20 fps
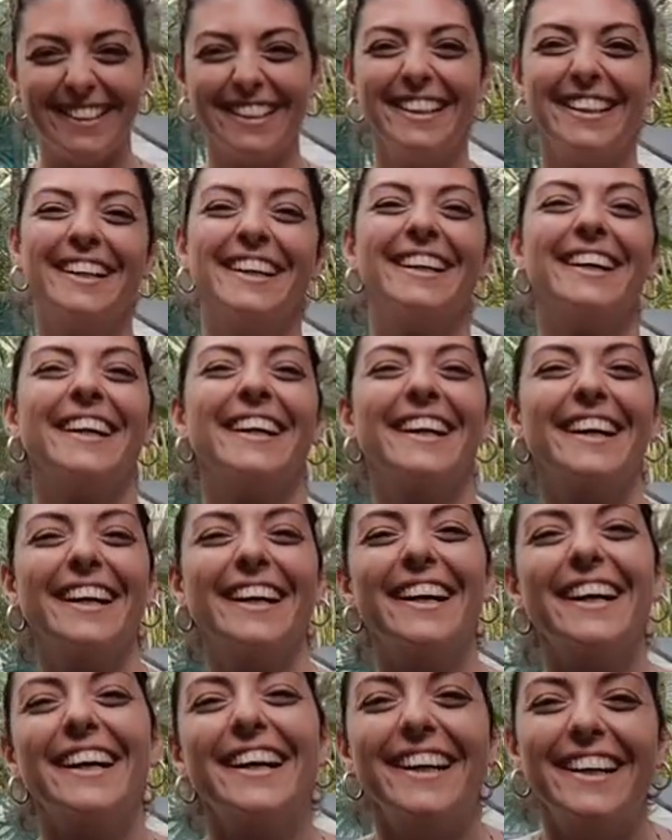
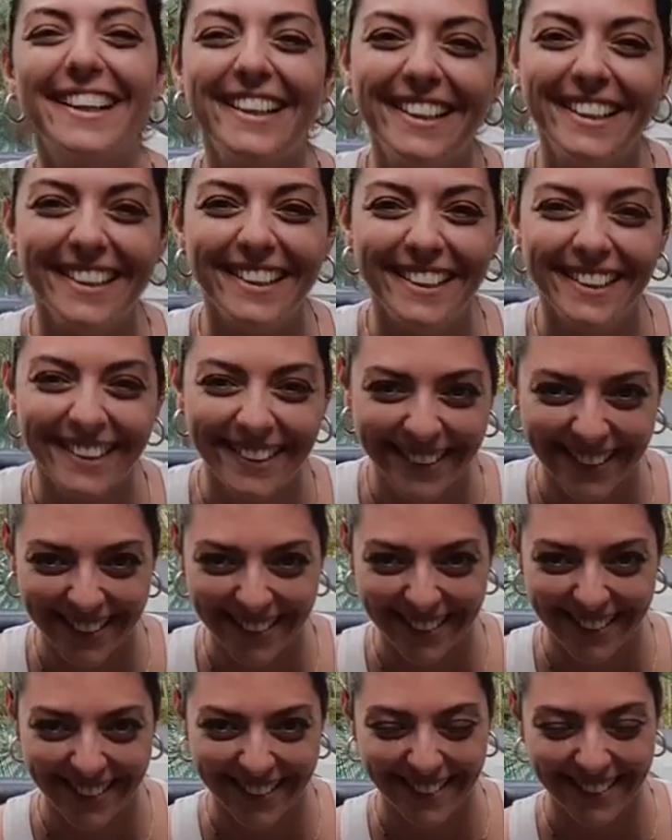
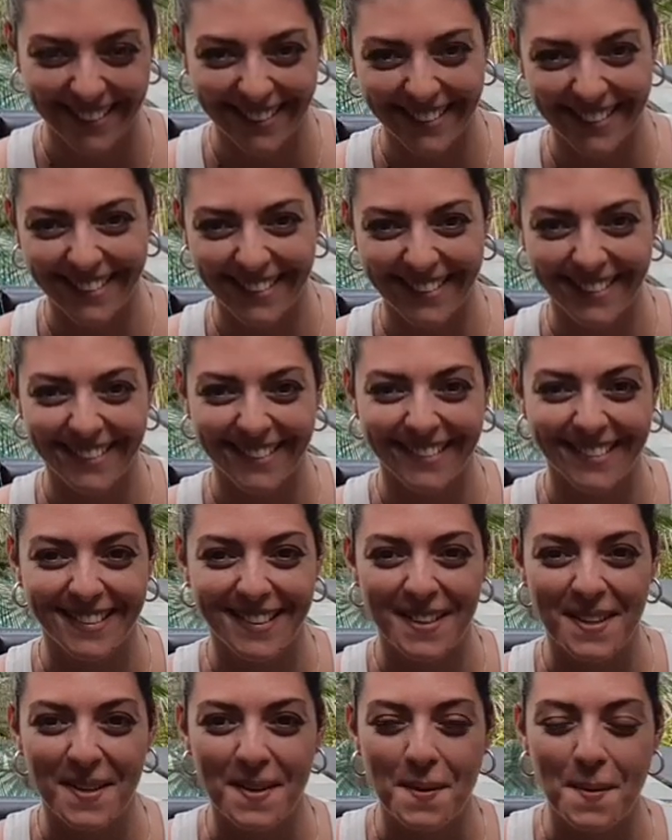
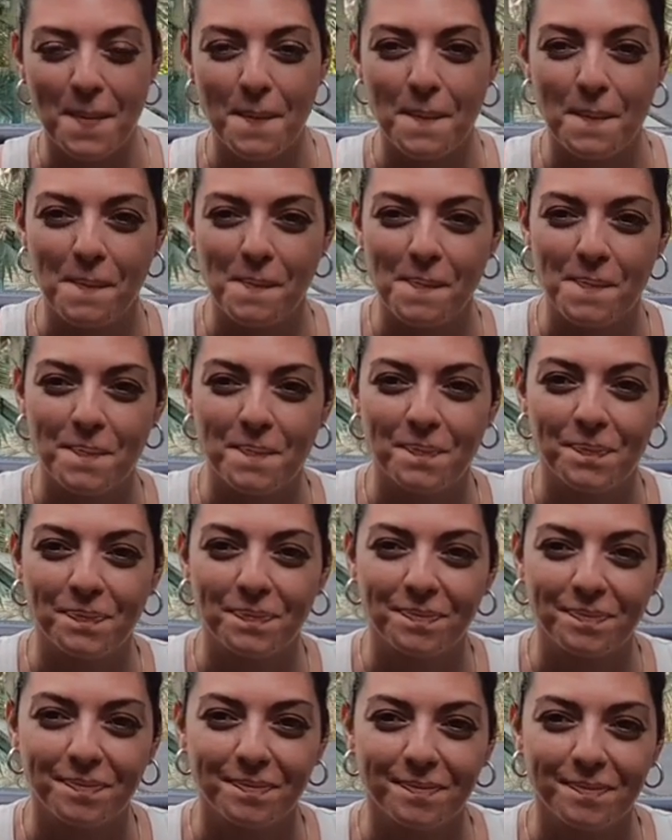
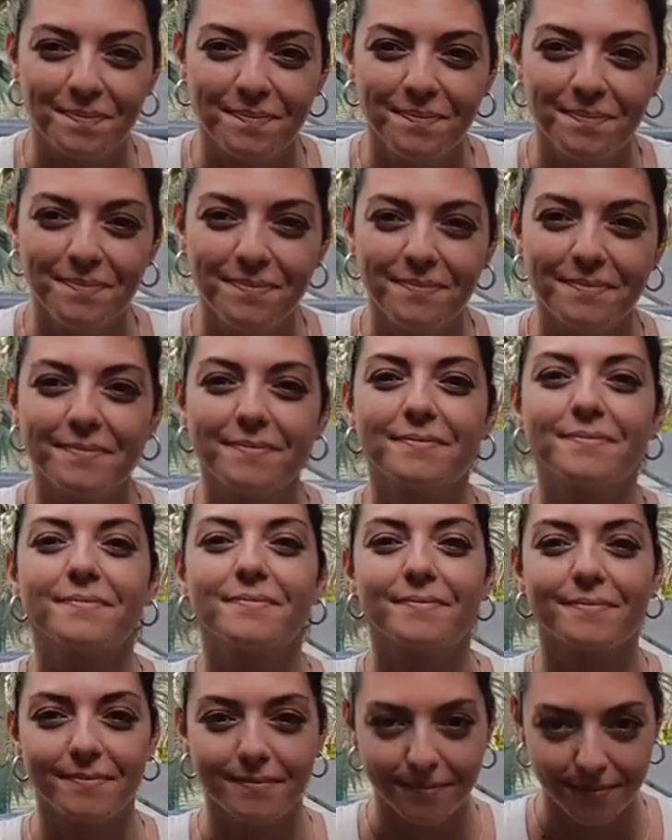
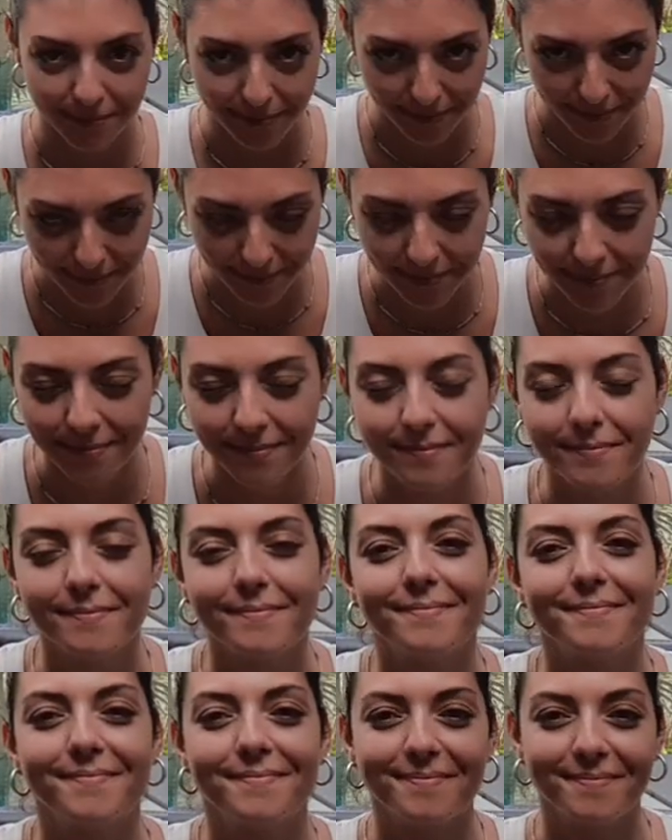
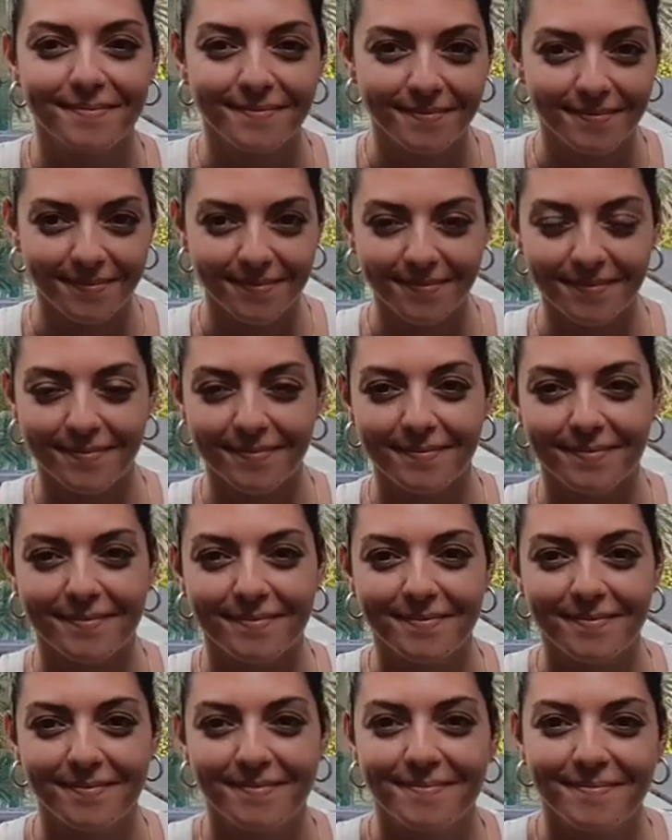
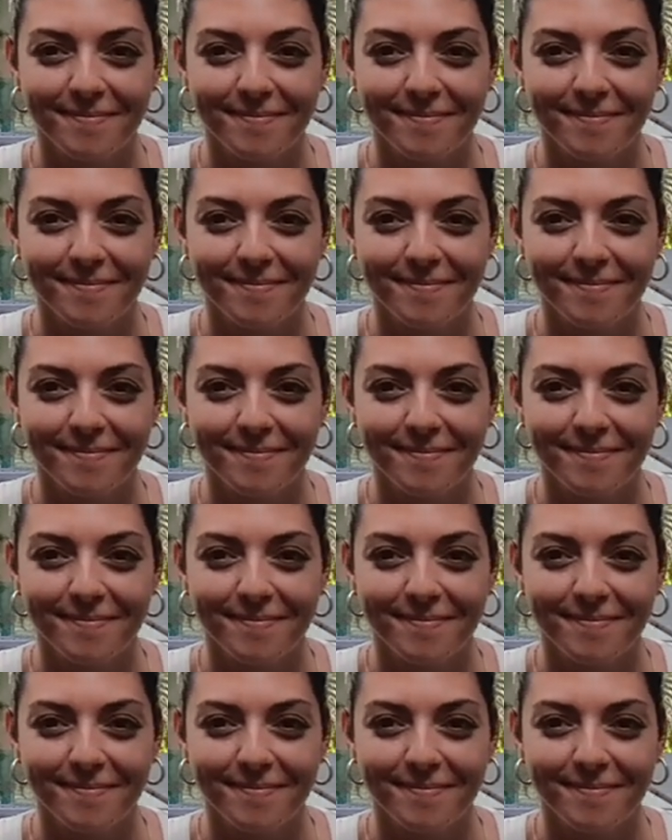(not speaking)